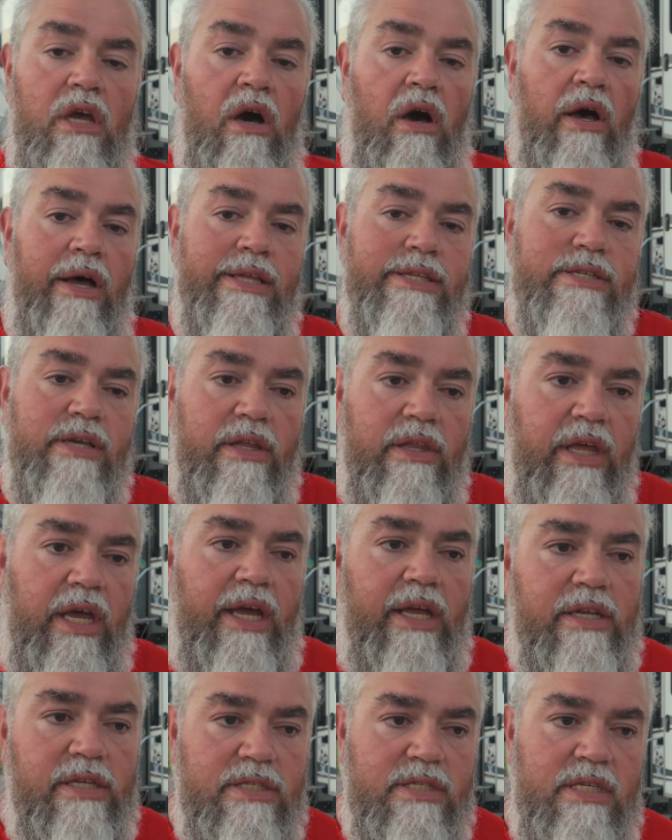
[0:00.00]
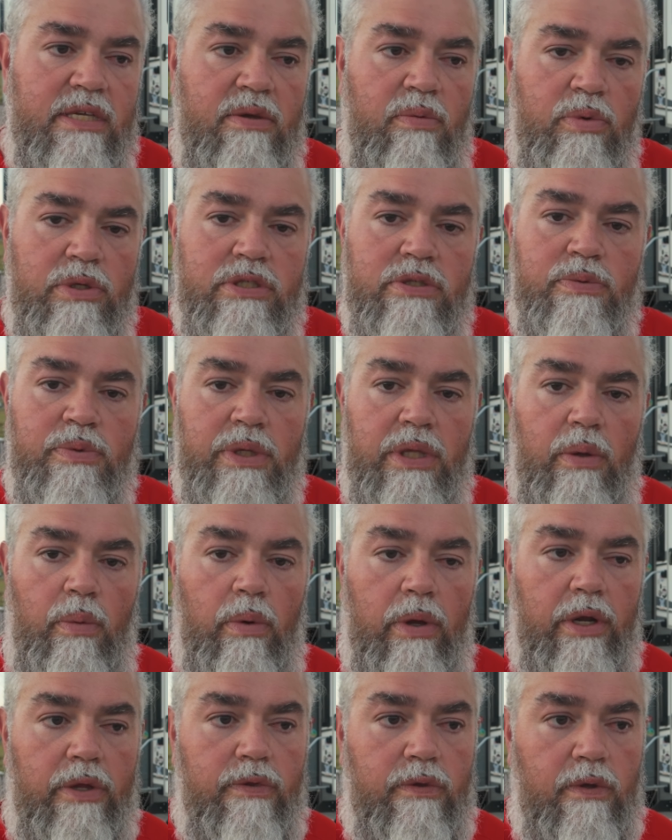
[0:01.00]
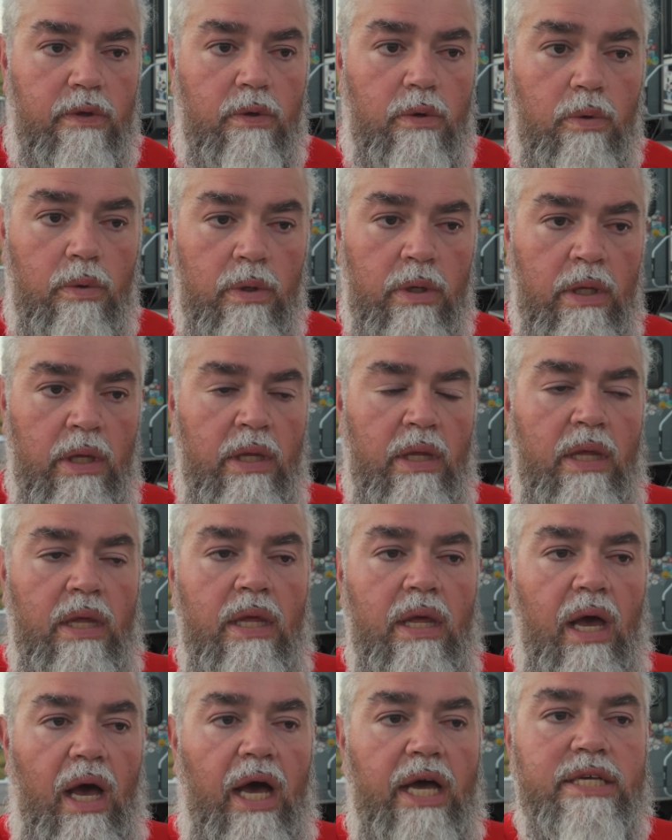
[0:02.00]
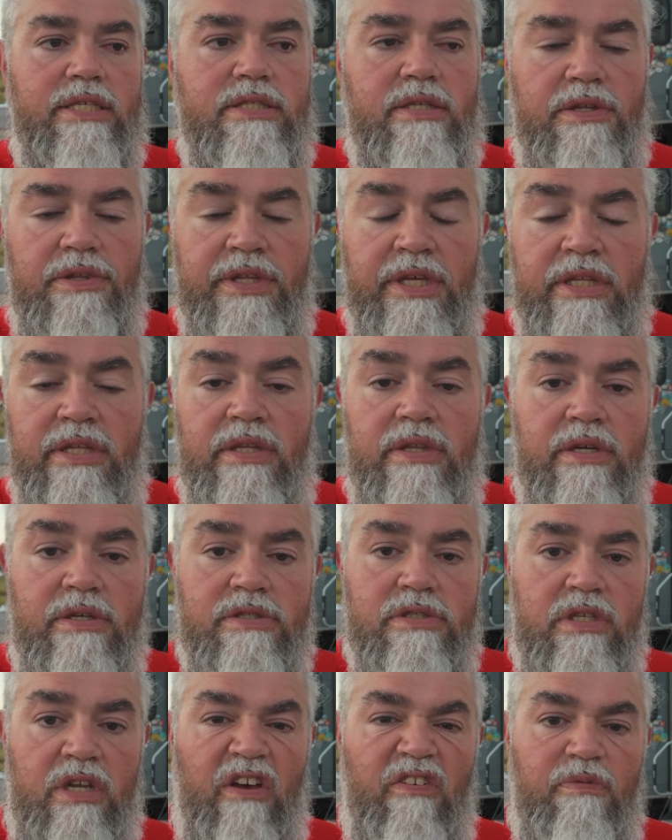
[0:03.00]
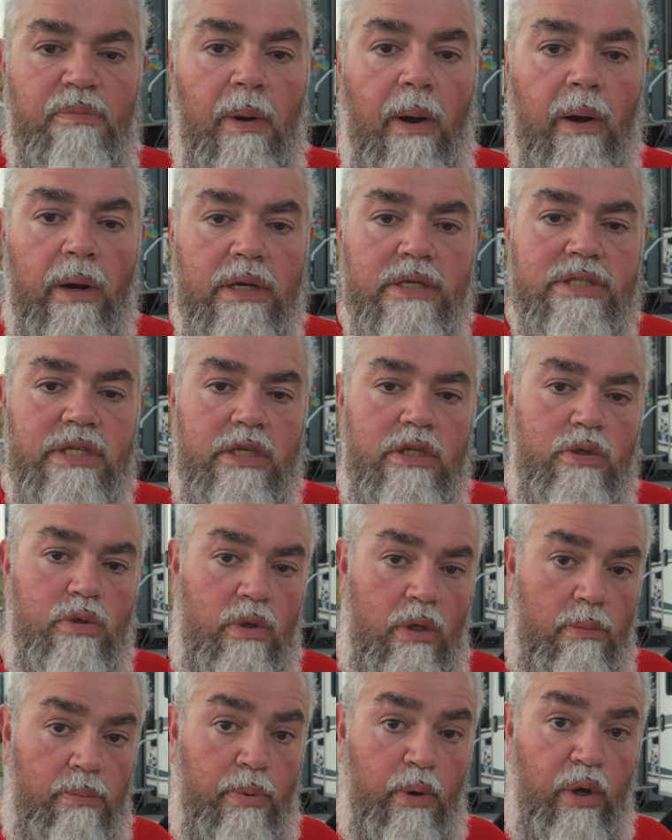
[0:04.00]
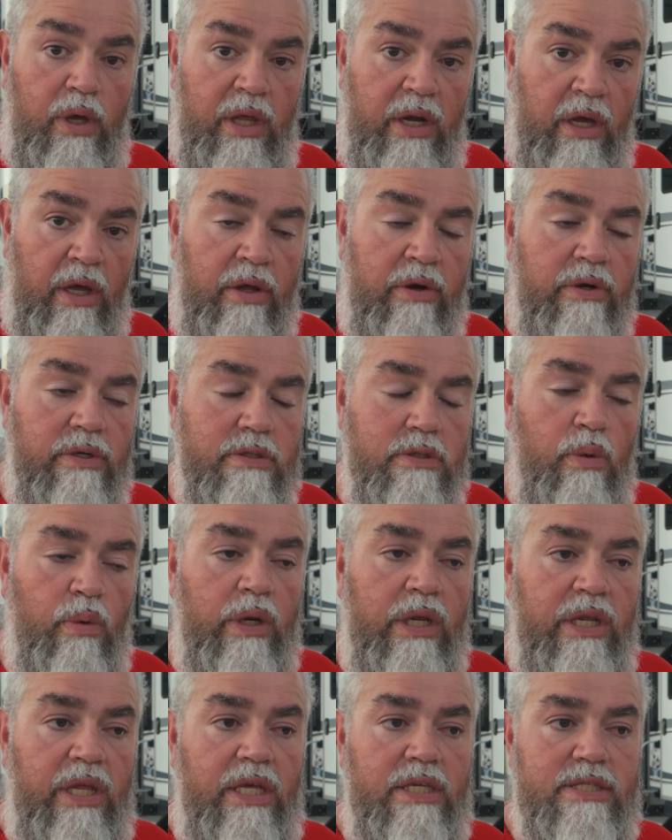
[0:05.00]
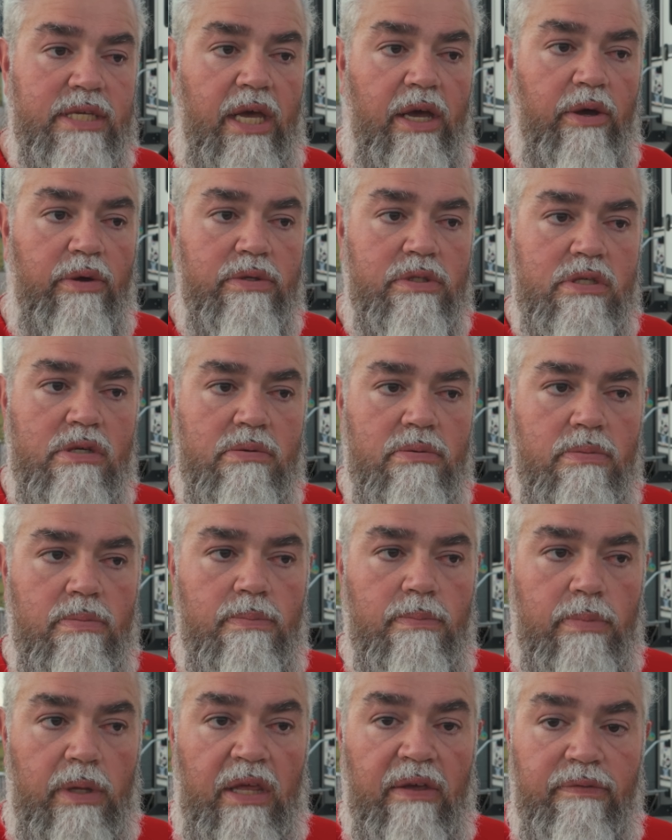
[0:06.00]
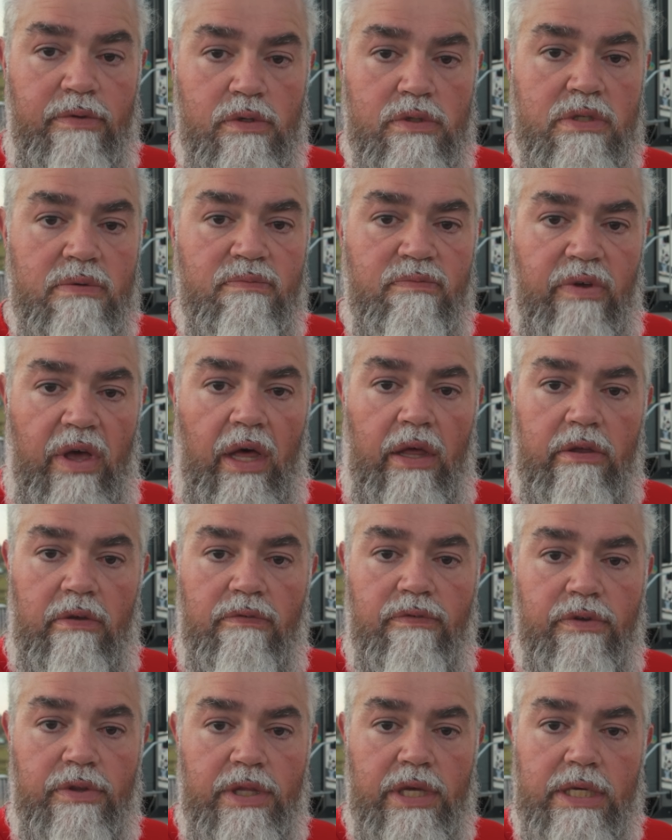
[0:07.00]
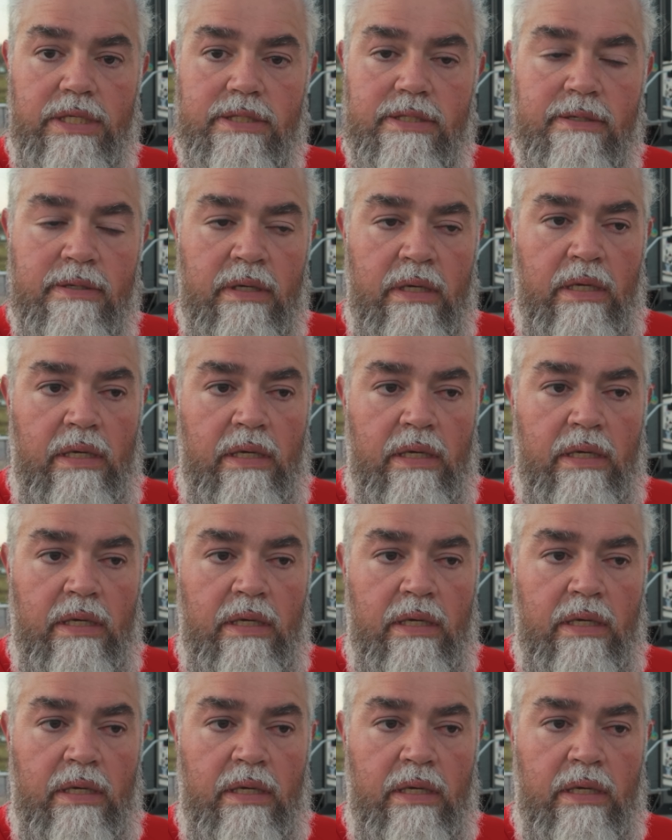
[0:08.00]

cons on that to see what you really want to do. I still think that there's enough parks that you could book at 120 days out to give you some value for this,